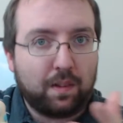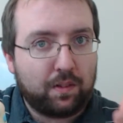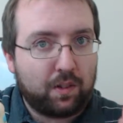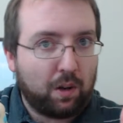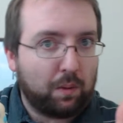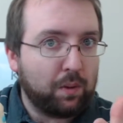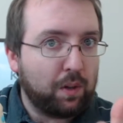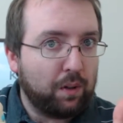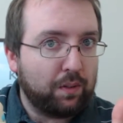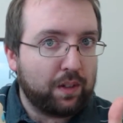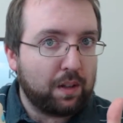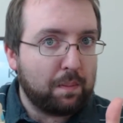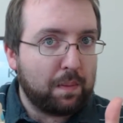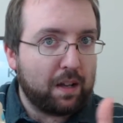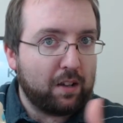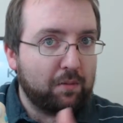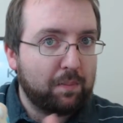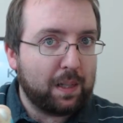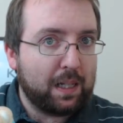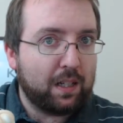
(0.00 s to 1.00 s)
don't know if there
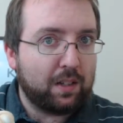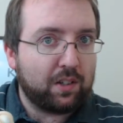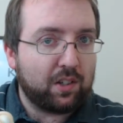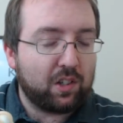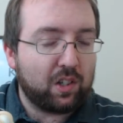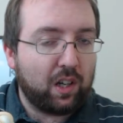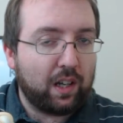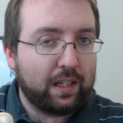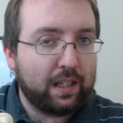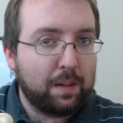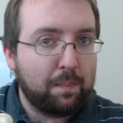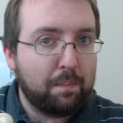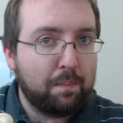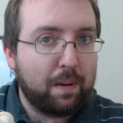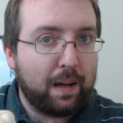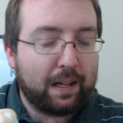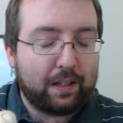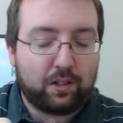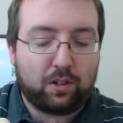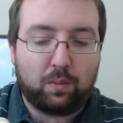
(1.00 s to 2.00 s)
may have been a slightly
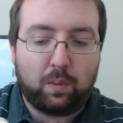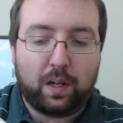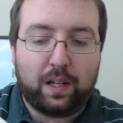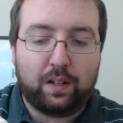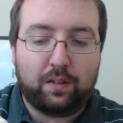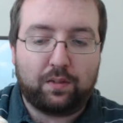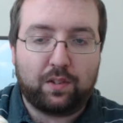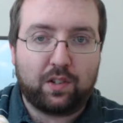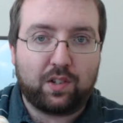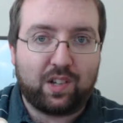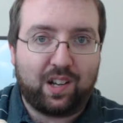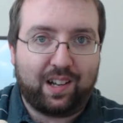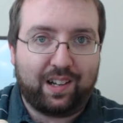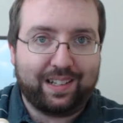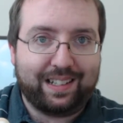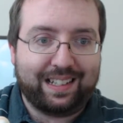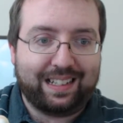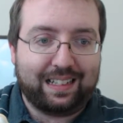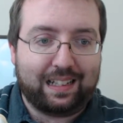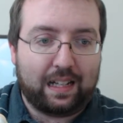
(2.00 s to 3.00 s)
better way of
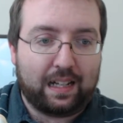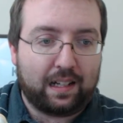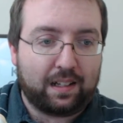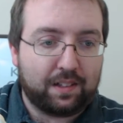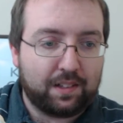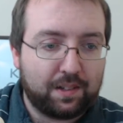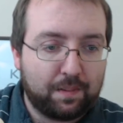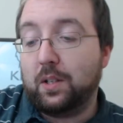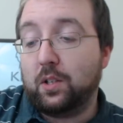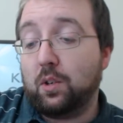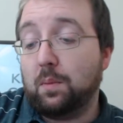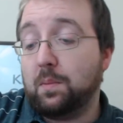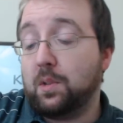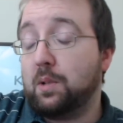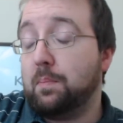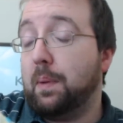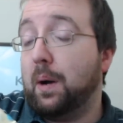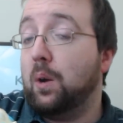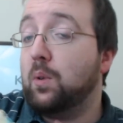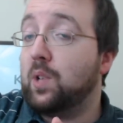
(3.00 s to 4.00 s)
designing that. In terms
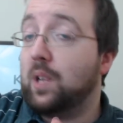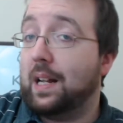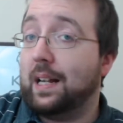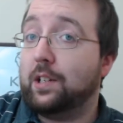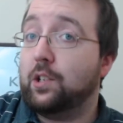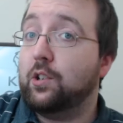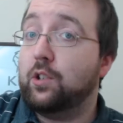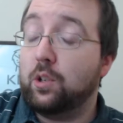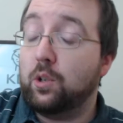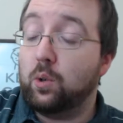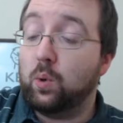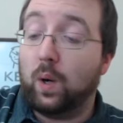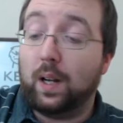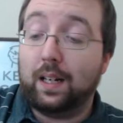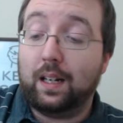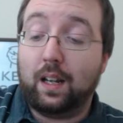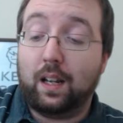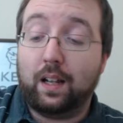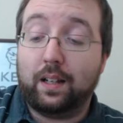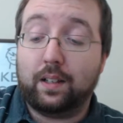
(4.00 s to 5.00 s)
of the pose, I actually do
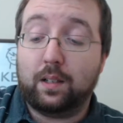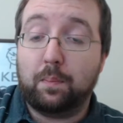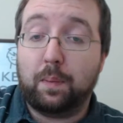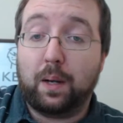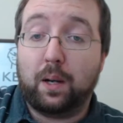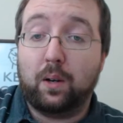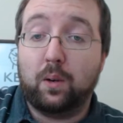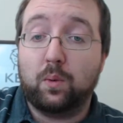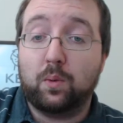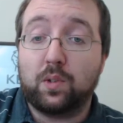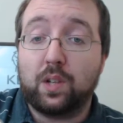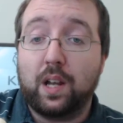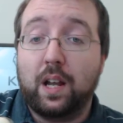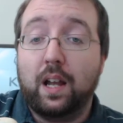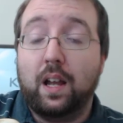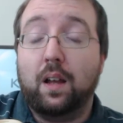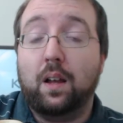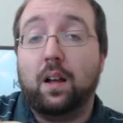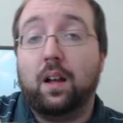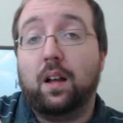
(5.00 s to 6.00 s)
quite like the pose.
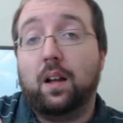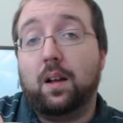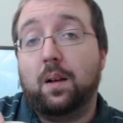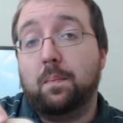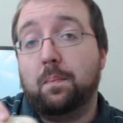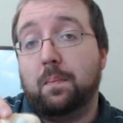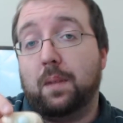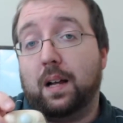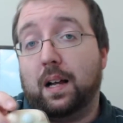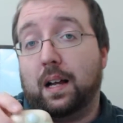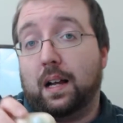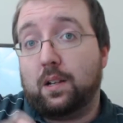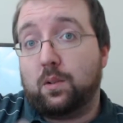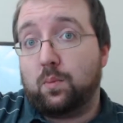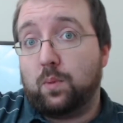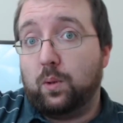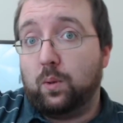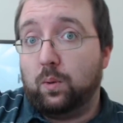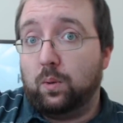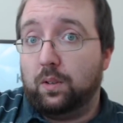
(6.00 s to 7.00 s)

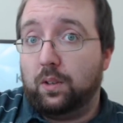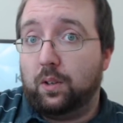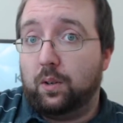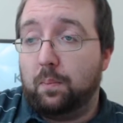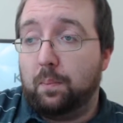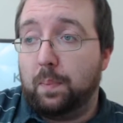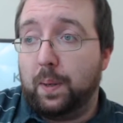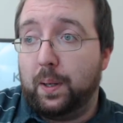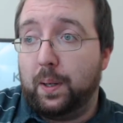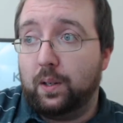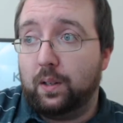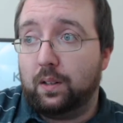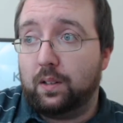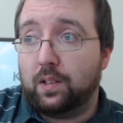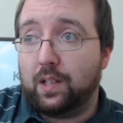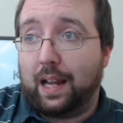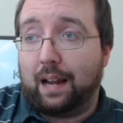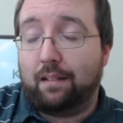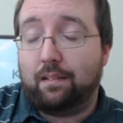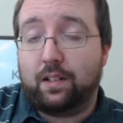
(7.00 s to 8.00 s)
As we all know,
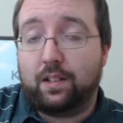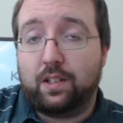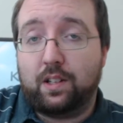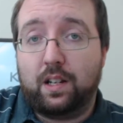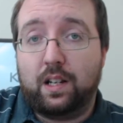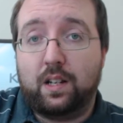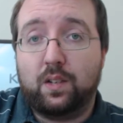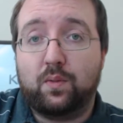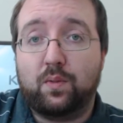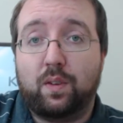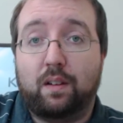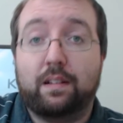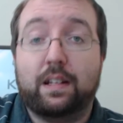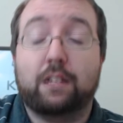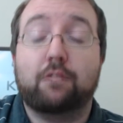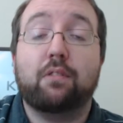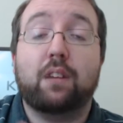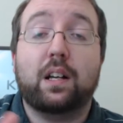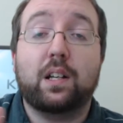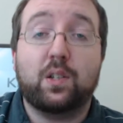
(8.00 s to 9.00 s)
Pearl's character is
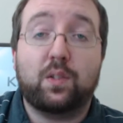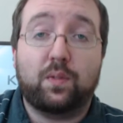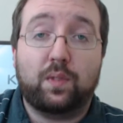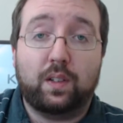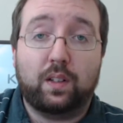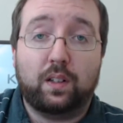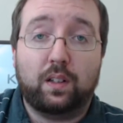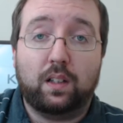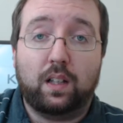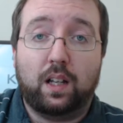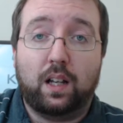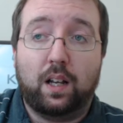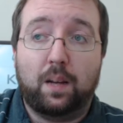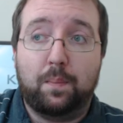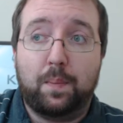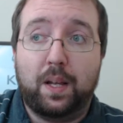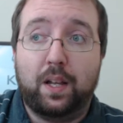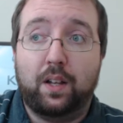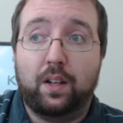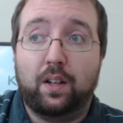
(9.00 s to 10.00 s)
very graceful.
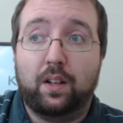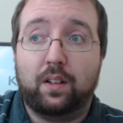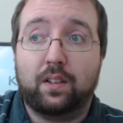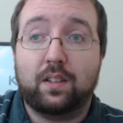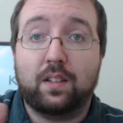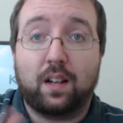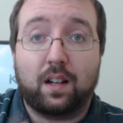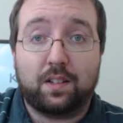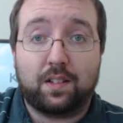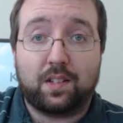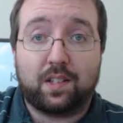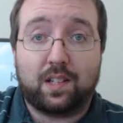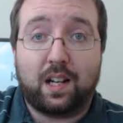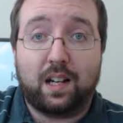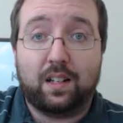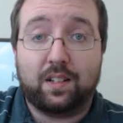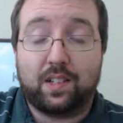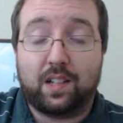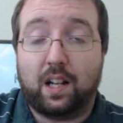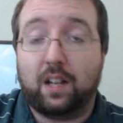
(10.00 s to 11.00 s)
Her dance
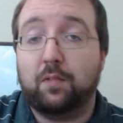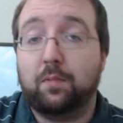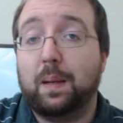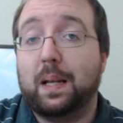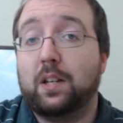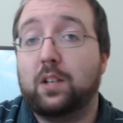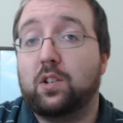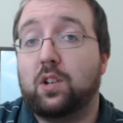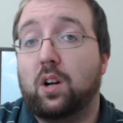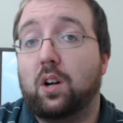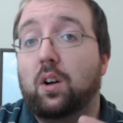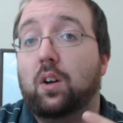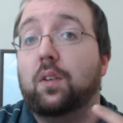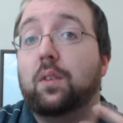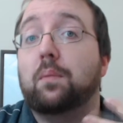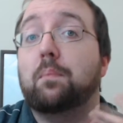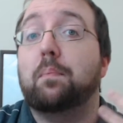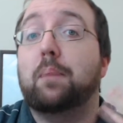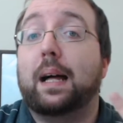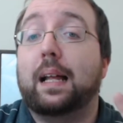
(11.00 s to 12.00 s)
style is kind of based
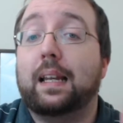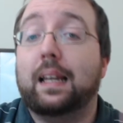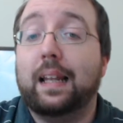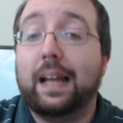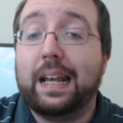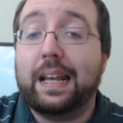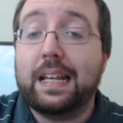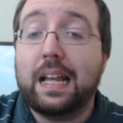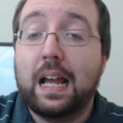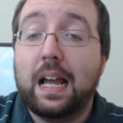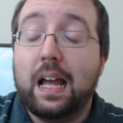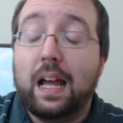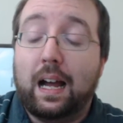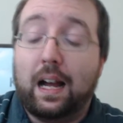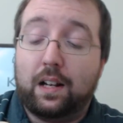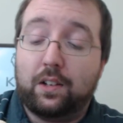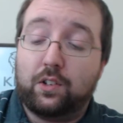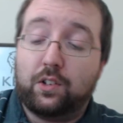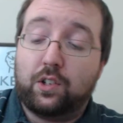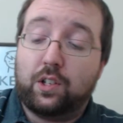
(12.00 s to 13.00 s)
on ballet,
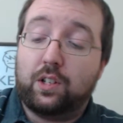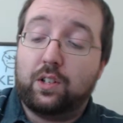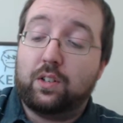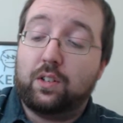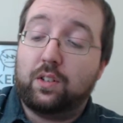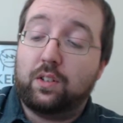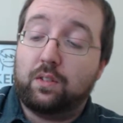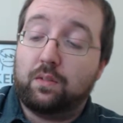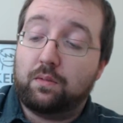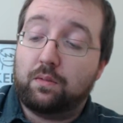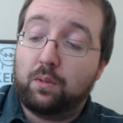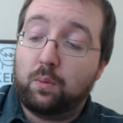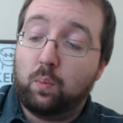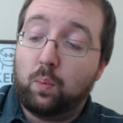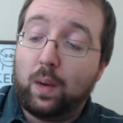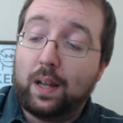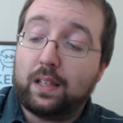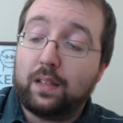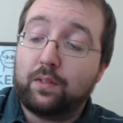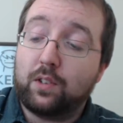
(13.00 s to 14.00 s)
and the
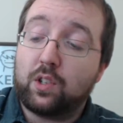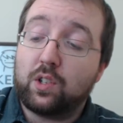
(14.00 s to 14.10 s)
way they've